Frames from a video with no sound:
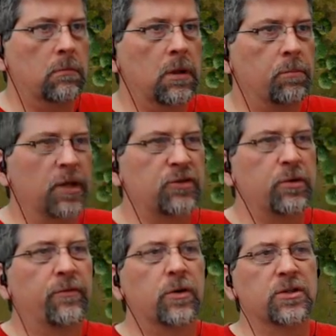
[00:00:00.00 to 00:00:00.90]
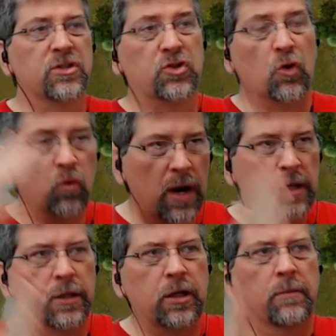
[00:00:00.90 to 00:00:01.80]
Place reinforcements
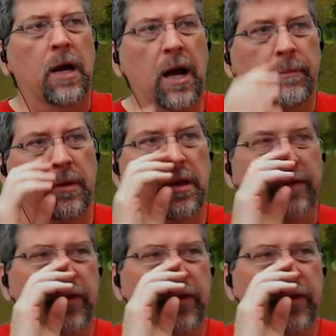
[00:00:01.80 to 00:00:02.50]
directly on the map. If it